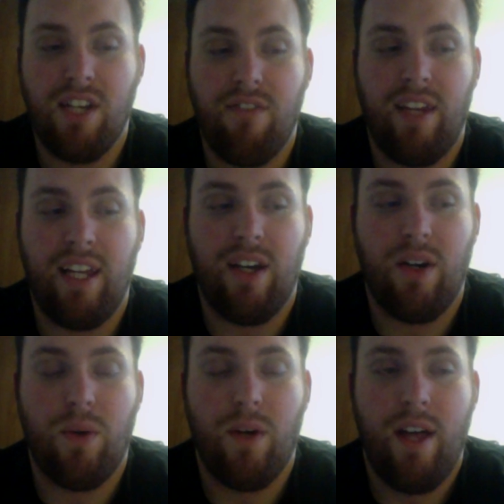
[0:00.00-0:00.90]

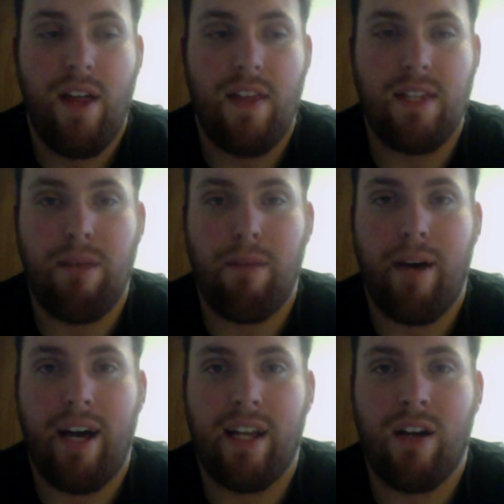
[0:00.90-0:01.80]
video that's made
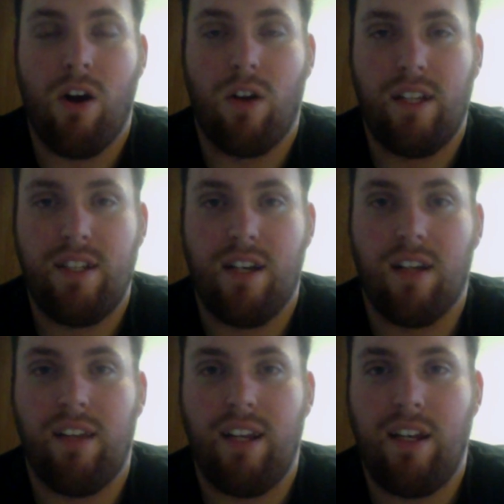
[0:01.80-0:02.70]
by Carla
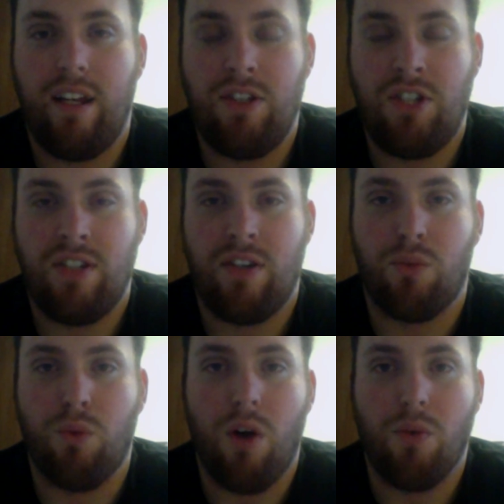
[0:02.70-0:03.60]
Duglin, and she's
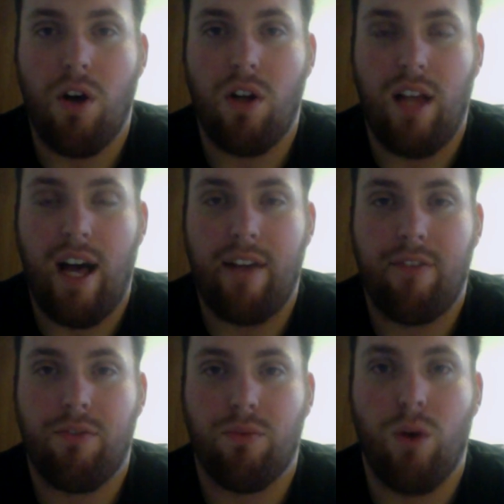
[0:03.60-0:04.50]
on Raw
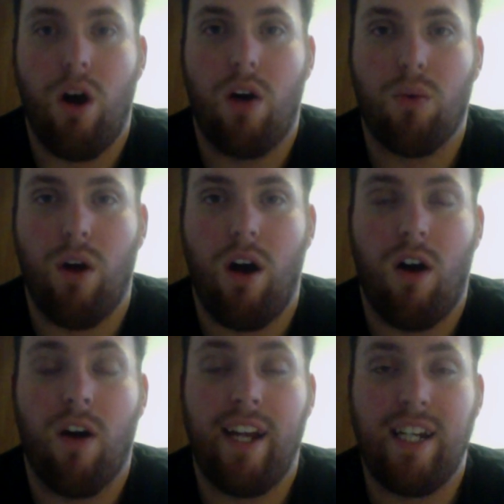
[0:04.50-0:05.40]
Life, RAWRAW
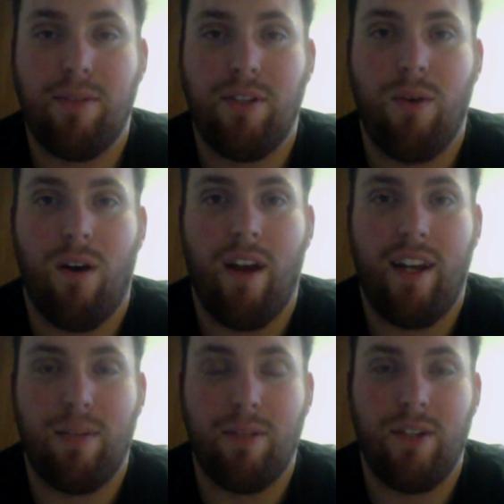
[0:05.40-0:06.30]

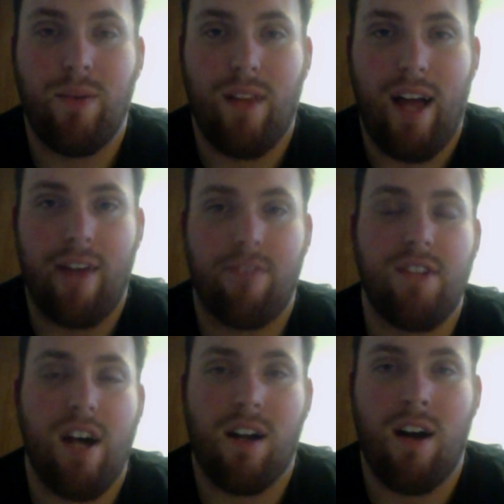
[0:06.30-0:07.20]

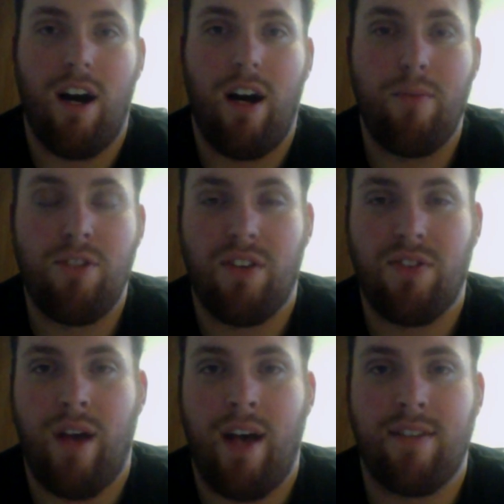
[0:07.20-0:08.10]
Life.com. She
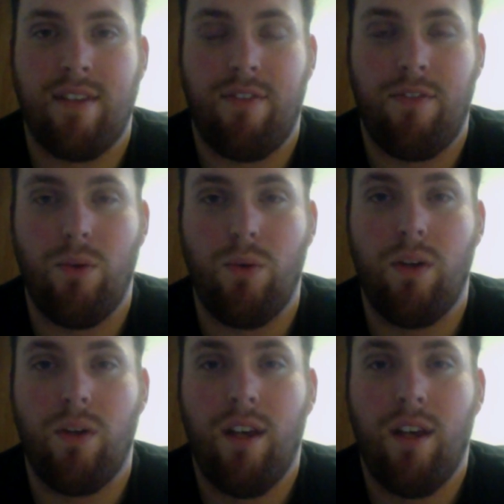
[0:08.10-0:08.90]
also has a food,